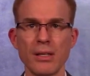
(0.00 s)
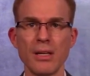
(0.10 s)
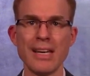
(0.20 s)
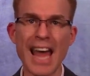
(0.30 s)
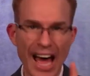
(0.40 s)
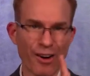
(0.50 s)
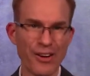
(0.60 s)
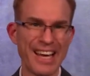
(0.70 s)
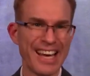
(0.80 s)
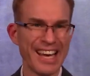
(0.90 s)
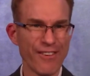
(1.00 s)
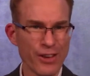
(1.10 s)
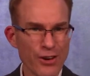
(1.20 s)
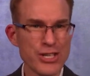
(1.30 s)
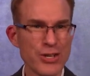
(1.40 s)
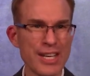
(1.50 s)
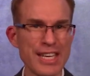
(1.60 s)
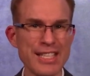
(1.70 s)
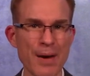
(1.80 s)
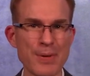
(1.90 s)
Now, if you enjoyed
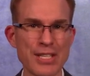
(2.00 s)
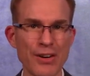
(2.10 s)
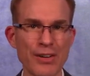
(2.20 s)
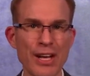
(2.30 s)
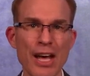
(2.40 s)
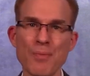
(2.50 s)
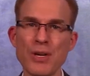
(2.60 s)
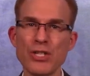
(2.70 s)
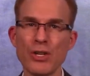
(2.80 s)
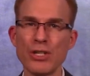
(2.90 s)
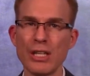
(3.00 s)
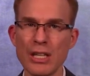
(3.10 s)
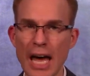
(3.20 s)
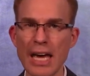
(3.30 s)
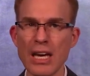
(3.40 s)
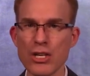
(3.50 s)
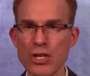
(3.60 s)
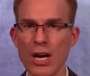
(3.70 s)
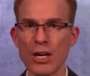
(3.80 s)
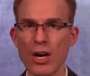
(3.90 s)
this episode, be sure to like,
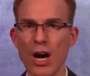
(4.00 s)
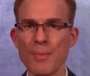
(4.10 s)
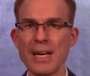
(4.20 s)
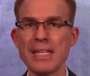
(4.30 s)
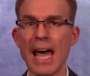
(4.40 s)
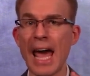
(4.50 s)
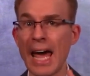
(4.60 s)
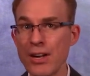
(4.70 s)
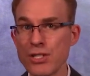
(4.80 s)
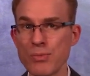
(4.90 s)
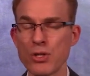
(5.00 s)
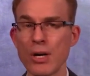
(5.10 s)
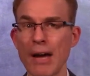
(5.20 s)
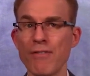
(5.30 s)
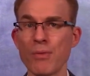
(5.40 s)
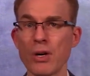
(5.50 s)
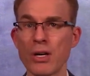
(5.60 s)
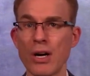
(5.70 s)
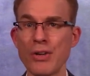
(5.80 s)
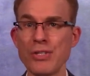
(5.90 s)
share, comment, and subscribe for more
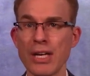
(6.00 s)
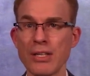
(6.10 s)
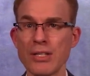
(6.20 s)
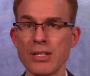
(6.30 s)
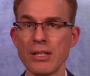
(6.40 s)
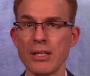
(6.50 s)
content.